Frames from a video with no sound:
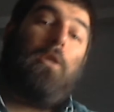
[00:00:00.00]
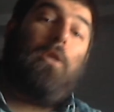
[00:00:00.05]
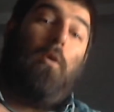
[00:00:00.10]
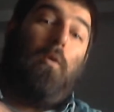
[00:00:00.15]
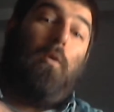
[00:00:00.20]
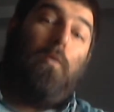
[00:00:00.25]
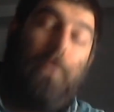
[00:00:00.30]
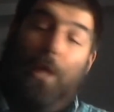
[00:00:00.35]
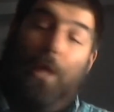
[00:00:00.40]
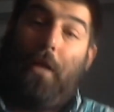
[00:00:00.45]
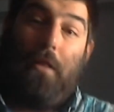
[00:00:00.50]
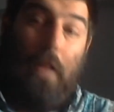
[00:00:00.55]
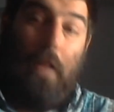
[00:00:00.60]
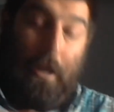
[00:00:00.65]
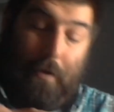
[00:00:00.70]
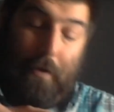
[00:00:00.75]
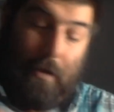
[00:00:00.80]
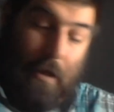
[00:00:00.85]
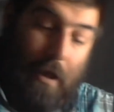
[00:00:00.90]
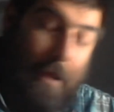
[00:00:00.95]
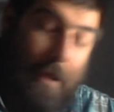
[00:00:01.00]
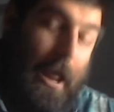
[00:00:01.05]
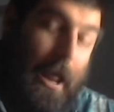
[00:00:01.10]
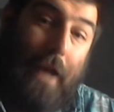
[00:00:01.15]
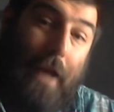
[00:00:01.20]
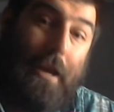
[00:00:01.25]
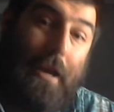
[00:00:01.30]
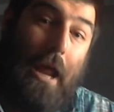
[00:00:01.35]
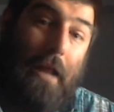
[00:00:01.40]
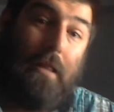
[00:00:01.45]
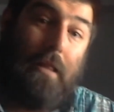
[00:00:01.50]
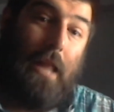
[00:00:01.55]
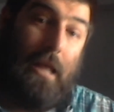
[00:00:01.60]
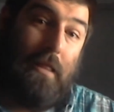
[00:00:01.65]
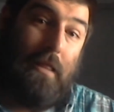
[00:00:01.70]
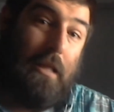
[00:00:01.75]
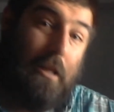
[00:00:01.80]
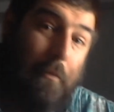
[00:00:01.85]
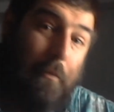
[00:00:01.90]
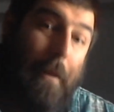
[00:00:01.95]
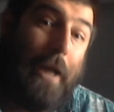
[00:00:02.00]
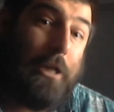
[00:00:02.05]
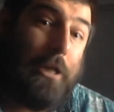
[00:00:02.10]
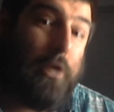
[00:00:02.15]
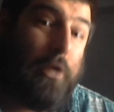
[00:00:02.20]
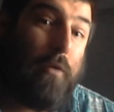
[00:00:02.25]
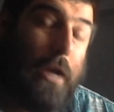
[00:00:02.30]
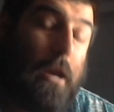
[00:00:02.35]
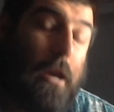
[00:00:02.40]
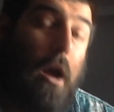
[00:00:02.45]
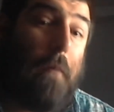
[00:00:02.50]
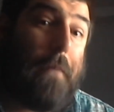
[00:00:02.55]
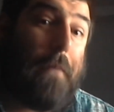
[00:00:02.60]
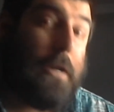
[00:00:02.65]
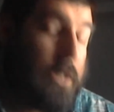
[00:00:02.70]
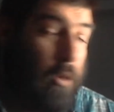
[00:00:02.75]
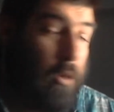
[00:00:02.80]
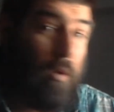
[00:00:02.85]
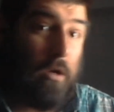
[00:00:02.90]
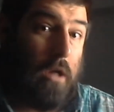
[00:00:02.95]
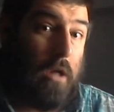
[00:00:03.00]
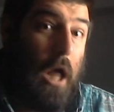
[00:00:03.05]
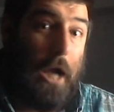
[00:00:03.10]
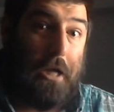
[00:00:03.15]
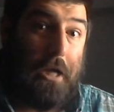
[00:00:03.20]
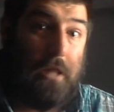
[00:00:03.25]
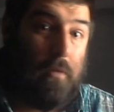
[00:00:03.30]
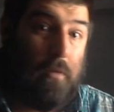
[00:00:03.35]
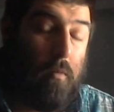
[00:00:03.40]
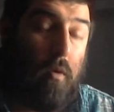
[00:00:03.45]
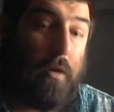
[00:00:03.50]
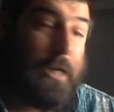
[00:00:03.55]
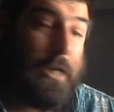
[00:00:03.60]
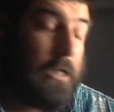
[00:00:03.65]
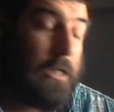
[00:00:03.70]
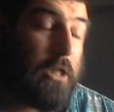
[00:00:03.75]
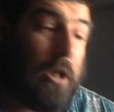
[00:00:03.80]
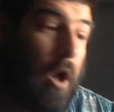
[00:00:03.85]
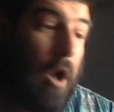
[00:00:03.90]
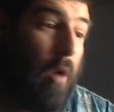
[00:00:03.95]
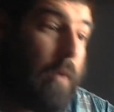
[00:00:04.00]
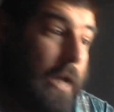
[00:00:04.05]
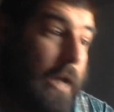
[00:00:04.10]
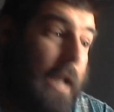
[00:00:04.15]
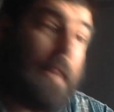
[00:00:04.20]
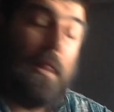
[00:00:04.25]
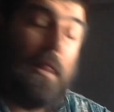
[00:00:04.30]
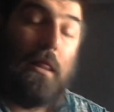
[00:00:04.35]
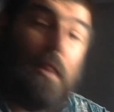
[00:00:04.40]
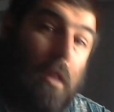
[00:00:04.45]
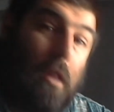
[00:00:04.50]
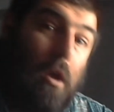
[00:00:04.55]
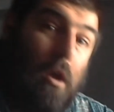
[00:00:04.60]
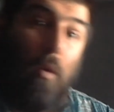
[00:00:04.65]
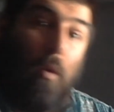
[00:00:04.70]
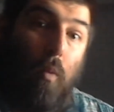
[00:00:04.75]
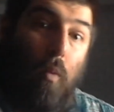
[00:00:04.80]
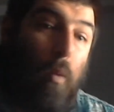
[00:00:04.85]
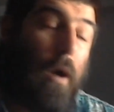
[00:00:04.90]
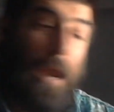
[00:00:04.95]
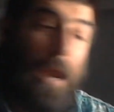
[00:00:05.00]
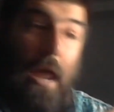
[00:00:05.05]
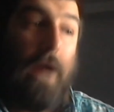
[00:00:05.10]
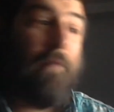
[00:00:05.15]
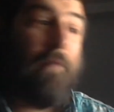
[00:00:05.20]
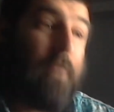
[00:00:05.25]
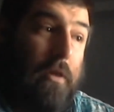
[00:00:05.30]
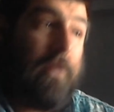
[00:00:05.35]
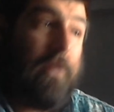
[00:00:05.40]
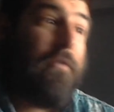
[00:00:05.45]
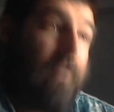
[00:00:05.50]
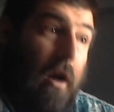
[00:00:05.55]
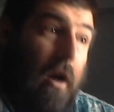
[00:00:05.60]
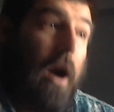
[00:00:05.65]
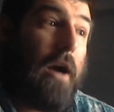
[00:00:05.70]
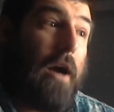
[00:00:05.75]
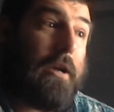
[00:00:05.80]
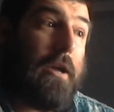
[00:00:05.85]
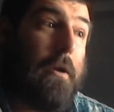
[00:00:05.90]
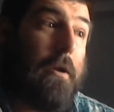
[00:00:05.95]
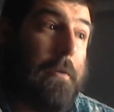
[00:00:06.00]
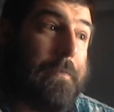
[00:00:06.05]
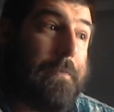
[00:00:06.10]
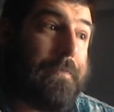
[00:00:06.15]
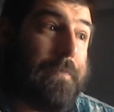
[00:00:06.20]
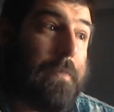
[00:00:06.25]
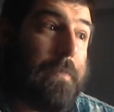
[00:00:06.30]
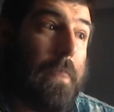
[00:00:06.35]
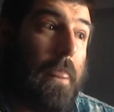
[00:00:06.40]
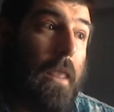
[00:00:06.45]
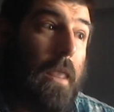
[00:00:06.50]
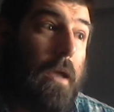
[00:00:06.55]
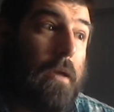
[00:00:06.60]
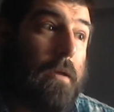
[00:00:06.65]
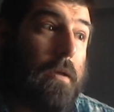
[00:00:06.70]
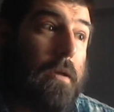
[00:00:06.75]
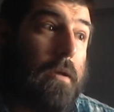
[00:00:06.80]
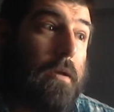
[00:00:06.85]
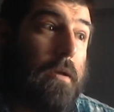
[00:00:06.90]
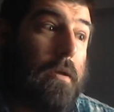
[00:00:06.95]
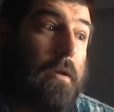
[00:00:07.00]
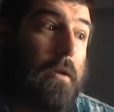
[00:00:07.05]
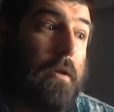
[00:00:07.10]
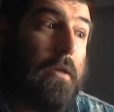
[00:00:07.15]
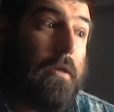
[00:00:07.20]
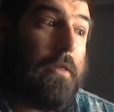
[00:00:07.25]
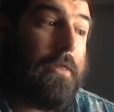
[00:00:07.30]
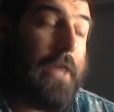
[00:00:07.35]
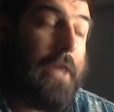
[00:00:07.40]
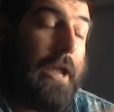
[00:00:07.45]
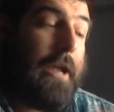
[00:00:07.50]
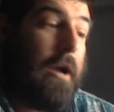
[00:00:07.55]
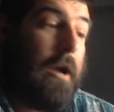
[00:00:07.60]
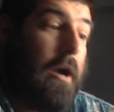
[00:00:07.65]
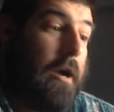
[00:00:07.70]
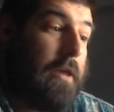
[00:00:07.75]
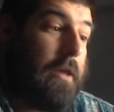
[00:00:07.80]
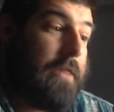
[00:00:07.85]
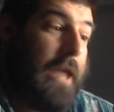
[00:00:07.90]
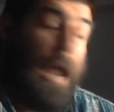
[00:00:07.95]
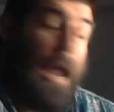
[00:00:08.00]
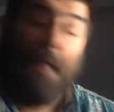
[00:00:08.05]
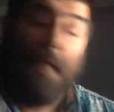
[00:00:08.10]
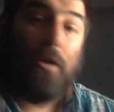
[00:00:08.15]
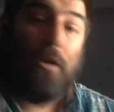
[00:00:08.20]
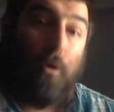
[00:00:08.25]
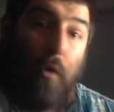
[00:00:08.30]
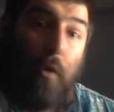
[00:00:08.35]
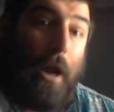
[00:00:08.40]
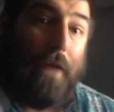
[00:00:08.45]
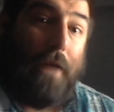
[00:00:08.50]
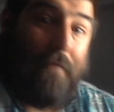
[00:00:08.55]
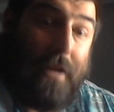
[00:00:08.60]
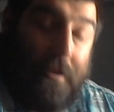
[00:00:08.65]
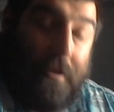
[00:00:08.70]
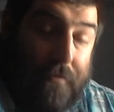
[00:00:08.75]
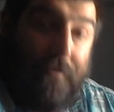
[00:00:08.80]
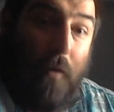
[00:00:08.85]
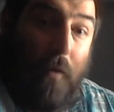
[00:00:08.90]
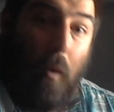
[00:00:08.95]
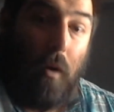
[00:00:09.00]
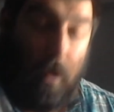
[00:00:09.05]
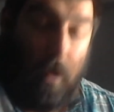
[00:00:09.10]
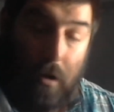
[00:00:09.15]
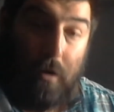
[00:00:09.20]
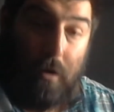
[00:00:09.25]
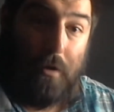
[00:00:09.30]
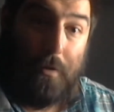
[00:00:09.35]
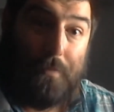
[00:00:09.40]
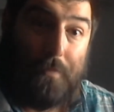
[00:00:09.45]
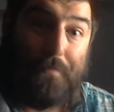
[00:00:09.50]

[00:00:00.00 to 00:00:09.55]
So that like and, and, and they demand you get up at two o'clock in the morning to go get whatever the fuck they uh they have a craving for.